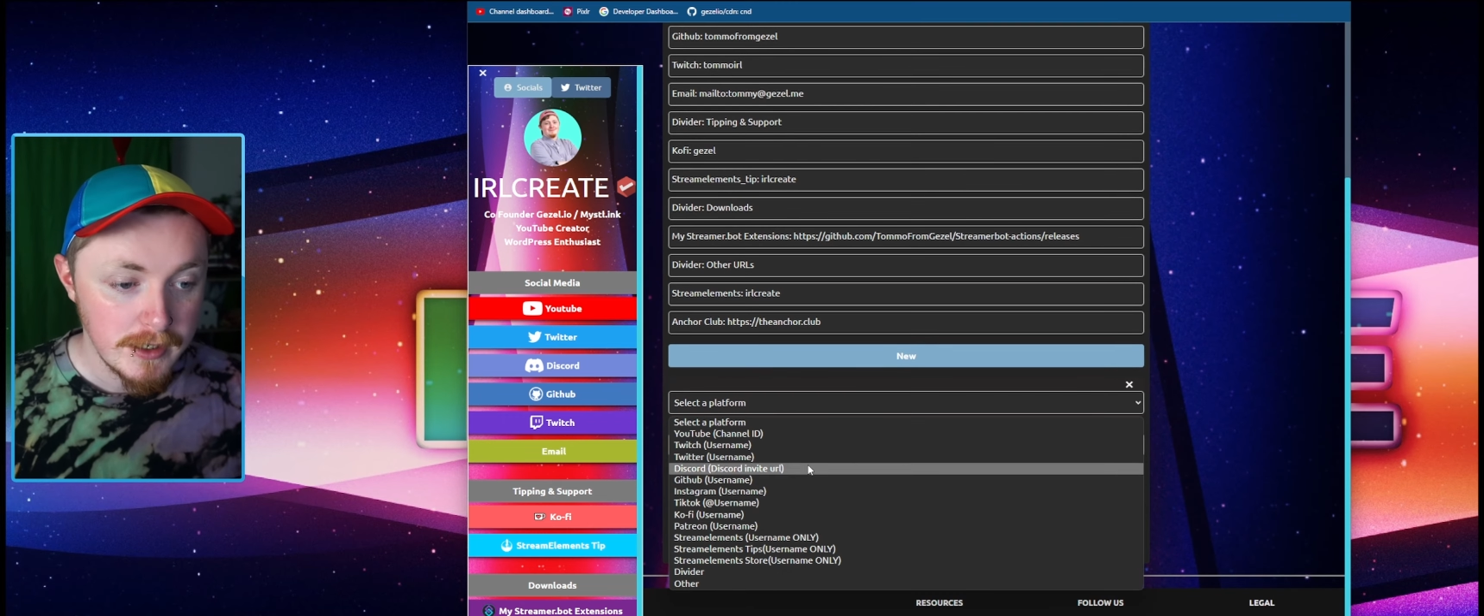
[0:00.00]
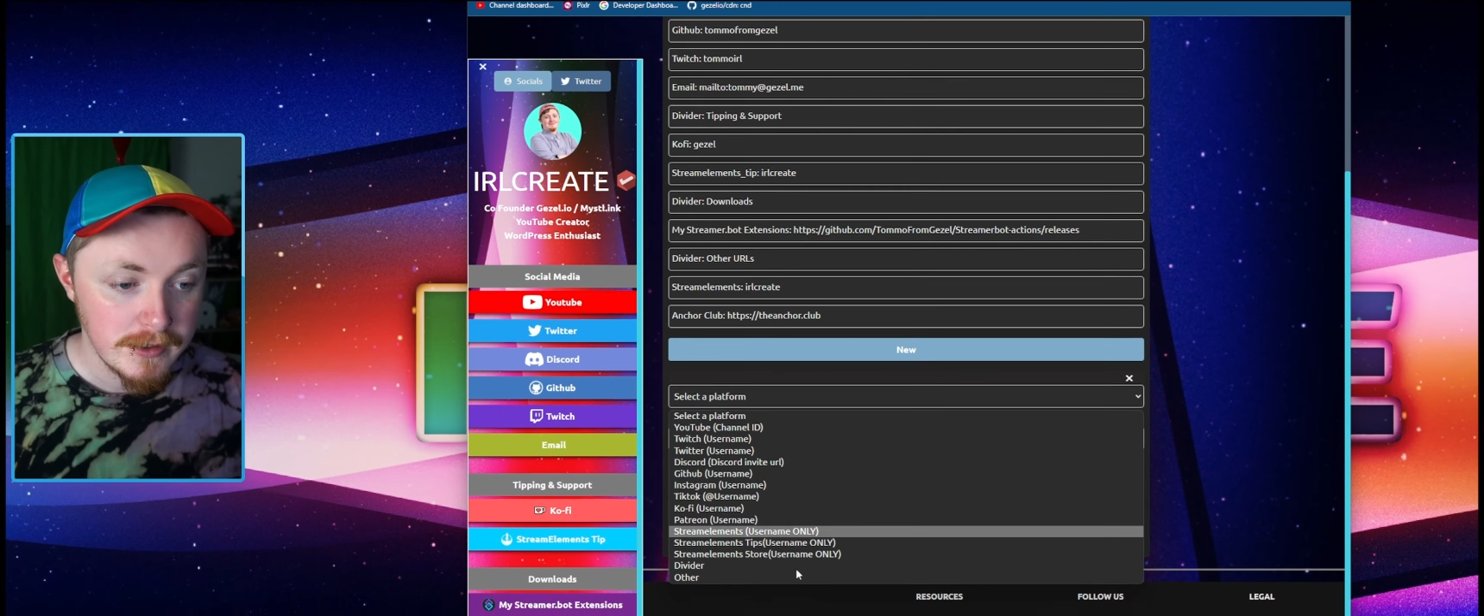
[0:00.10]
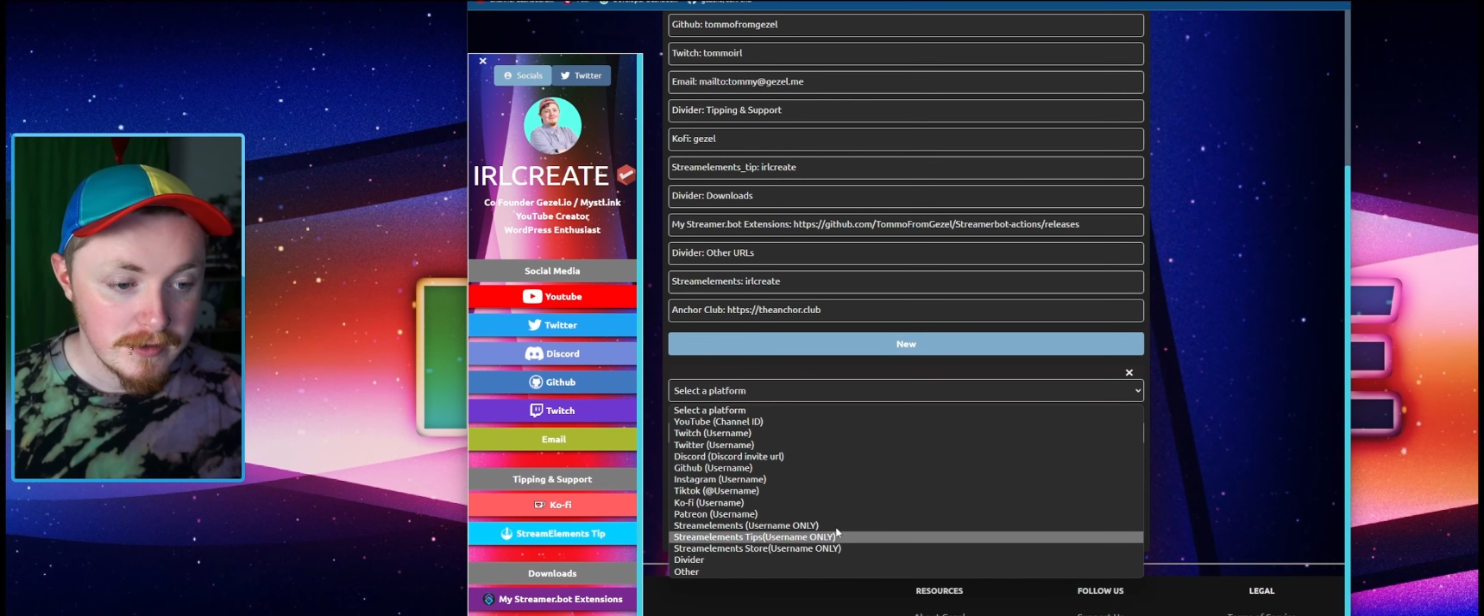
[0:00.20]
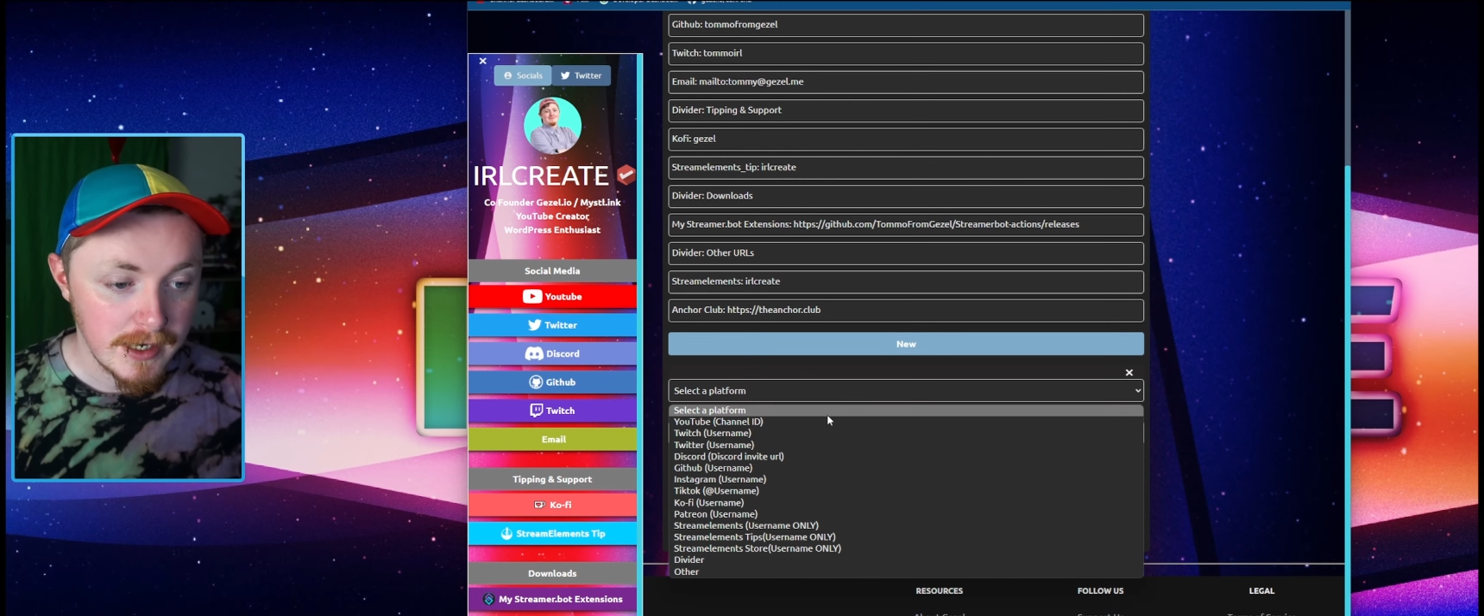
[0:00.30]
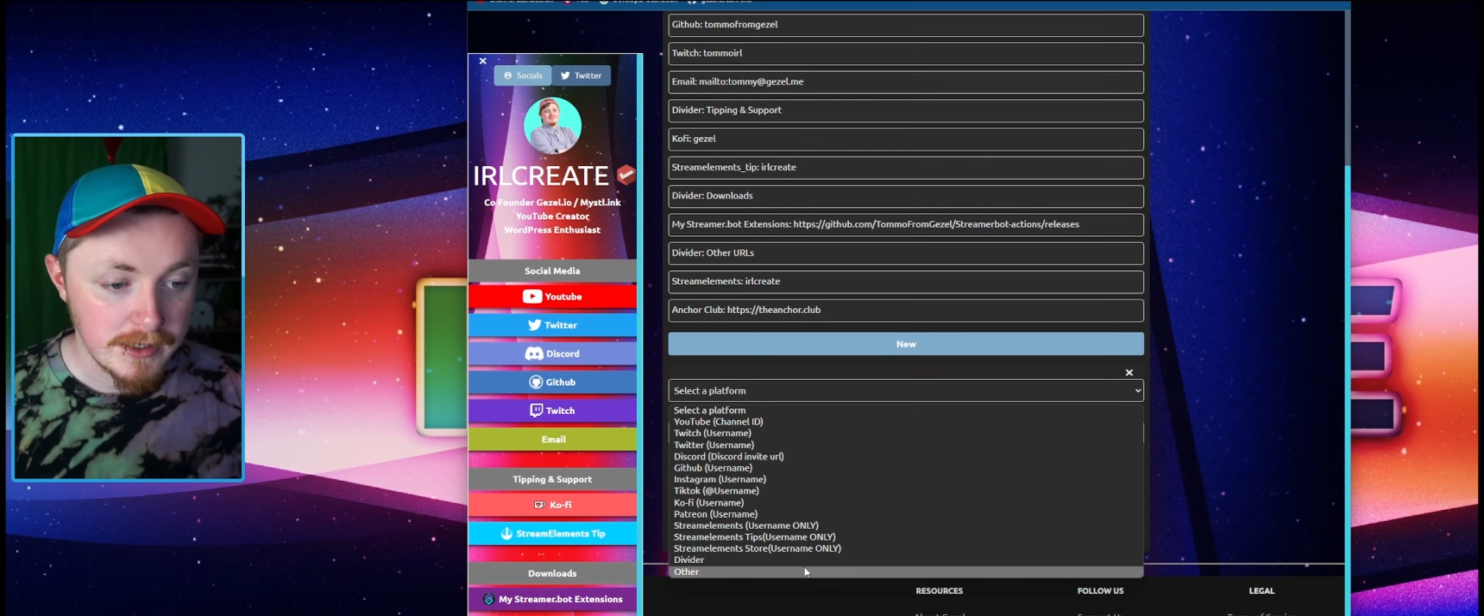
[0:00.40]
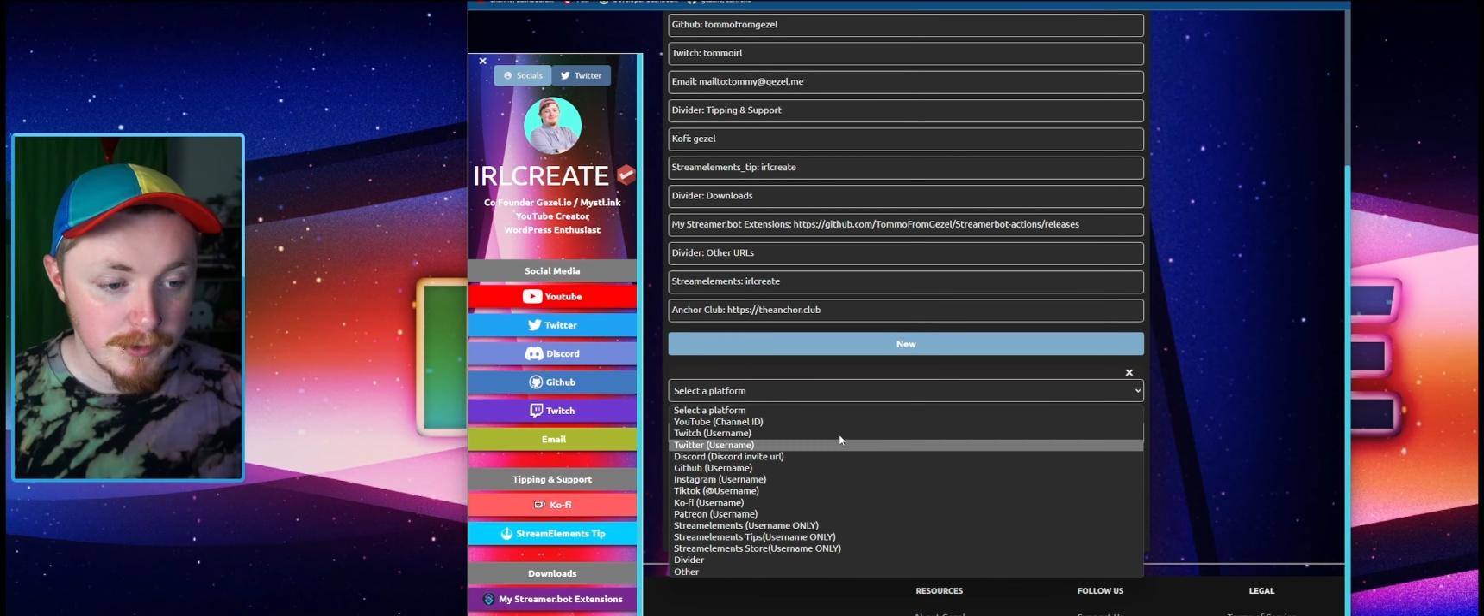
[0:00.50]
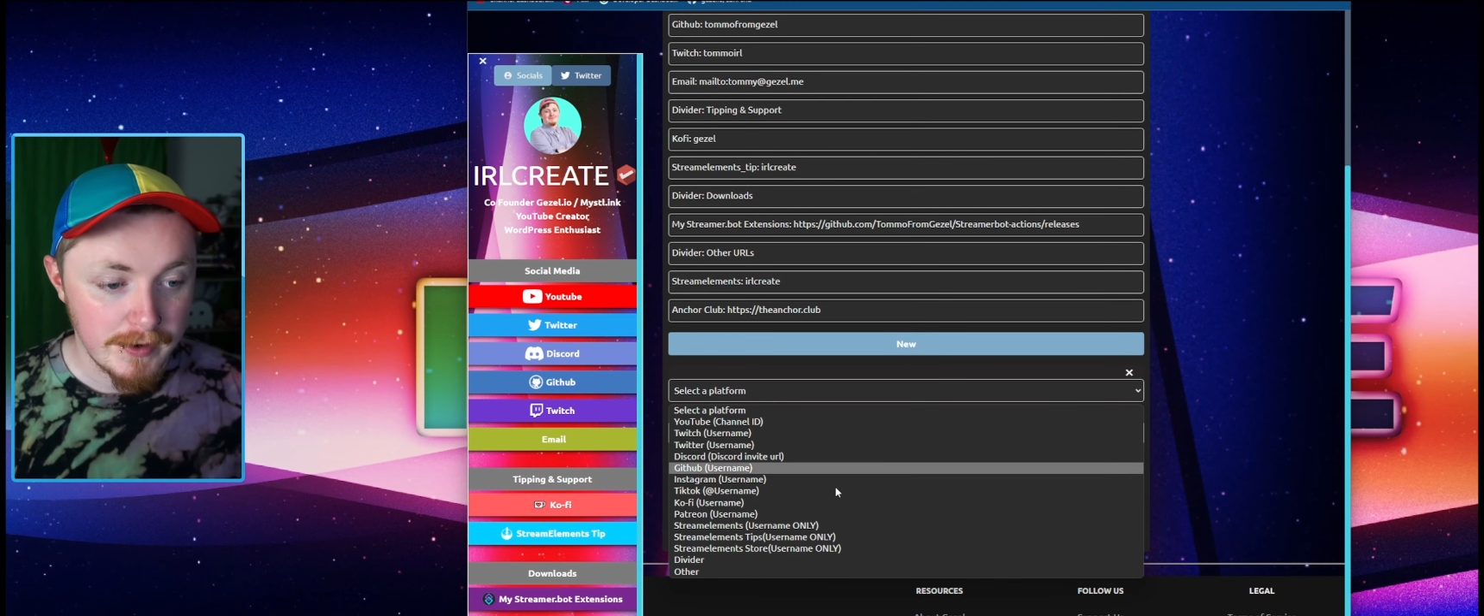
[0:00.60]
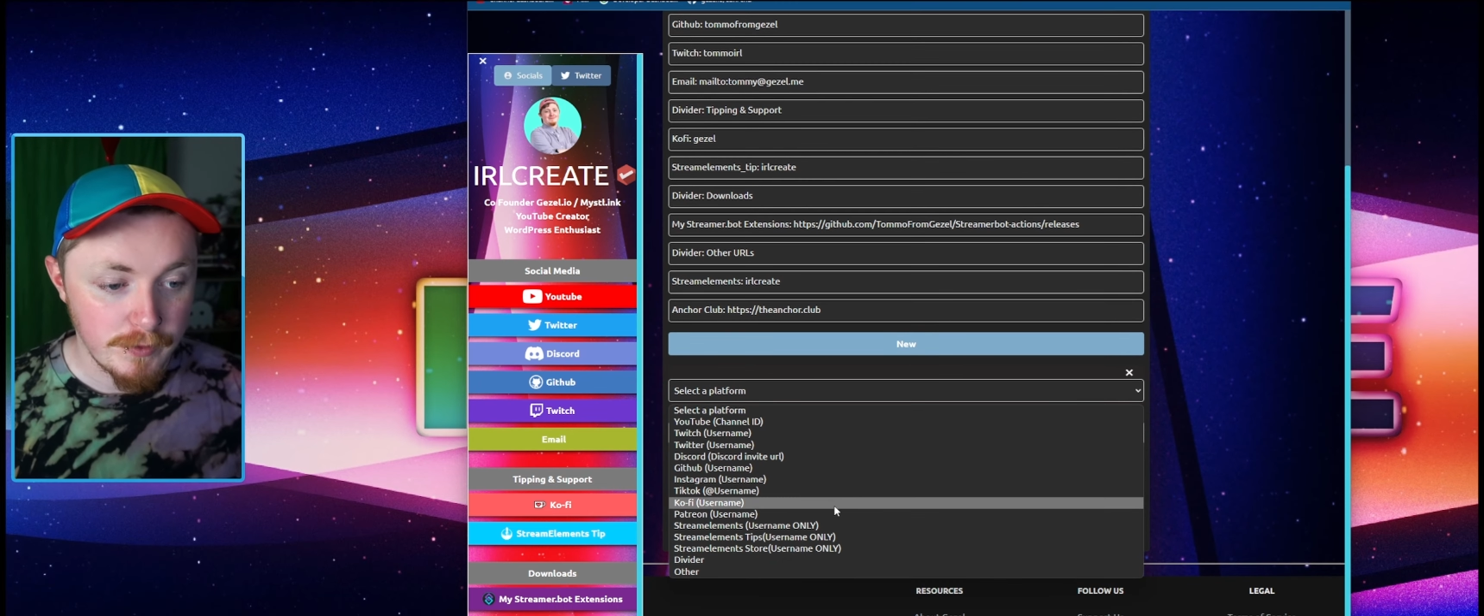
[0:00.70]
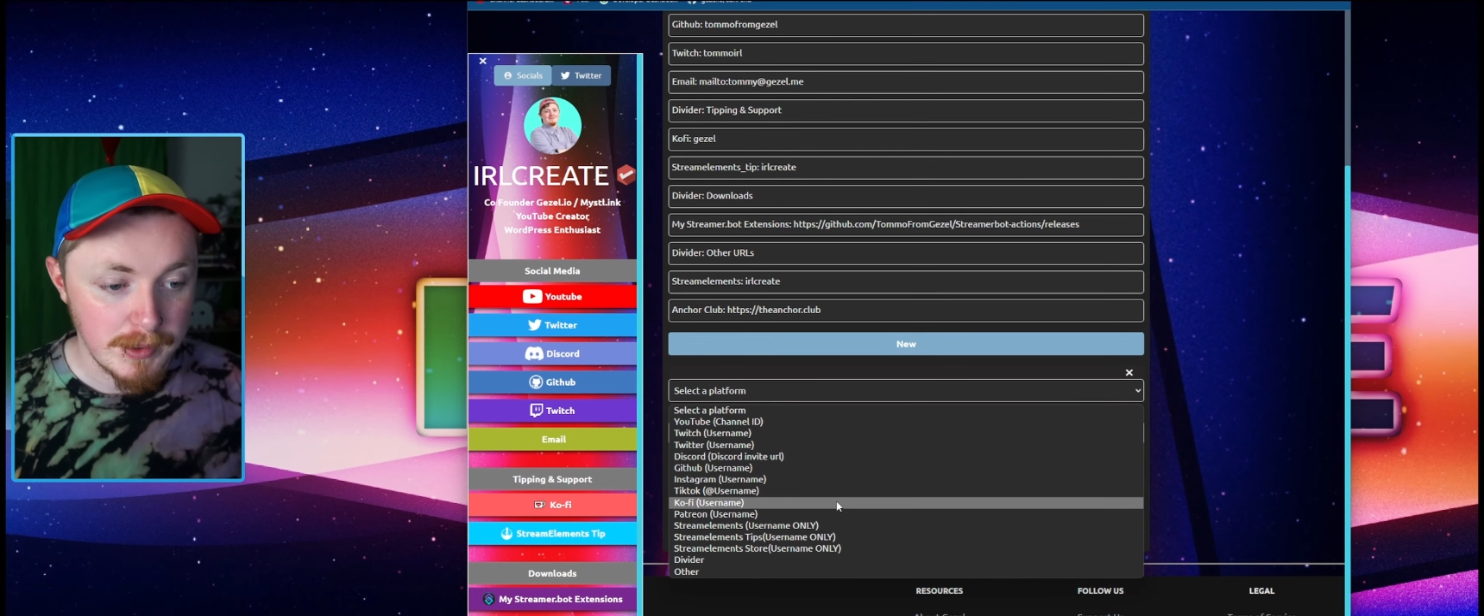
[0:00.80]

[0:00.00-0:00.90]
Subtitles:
select whatever